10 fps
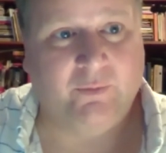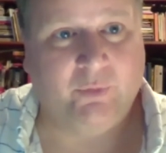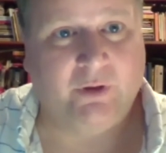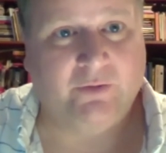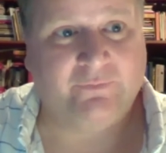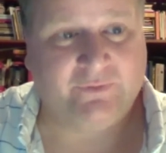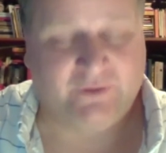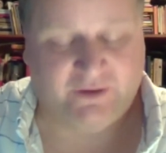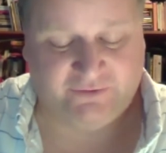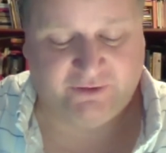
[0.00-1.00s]
but
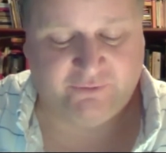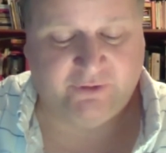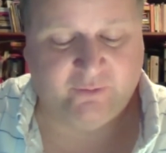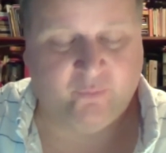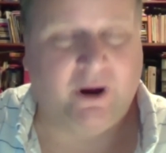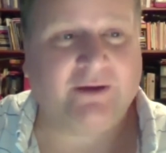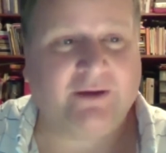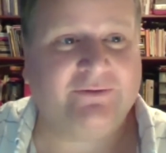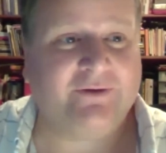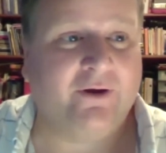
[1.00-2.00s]
continuing to
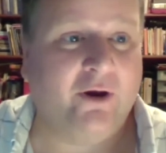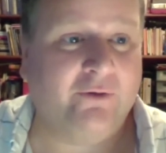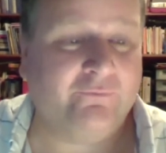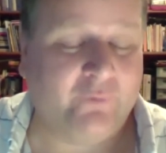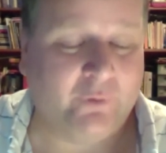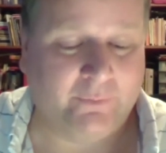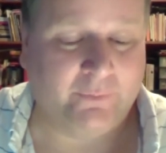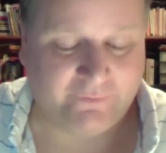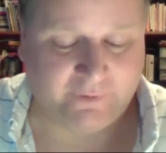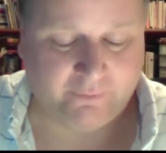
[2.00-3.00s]
practice our art form.
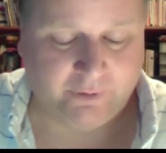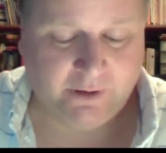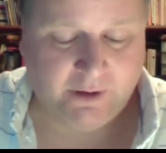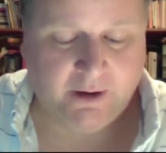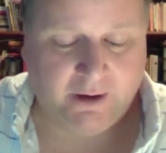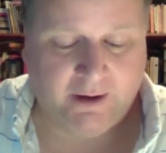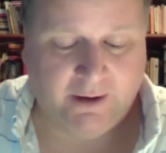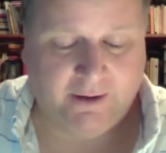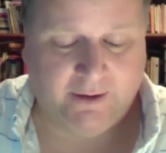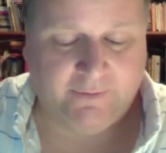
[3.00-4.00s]
So
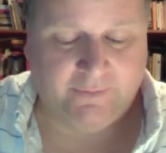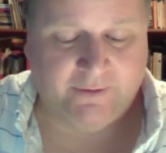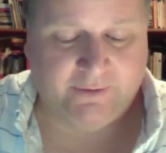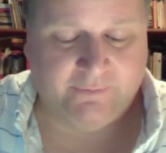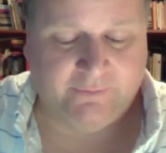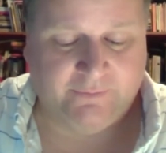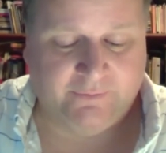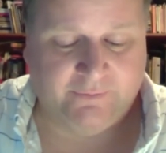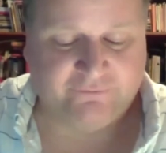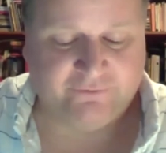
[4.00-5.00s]
it
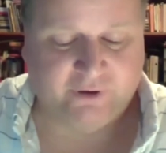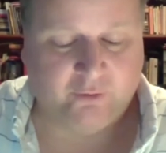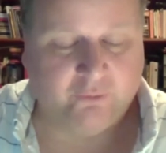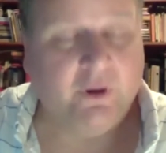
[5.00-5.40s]
is a struggle.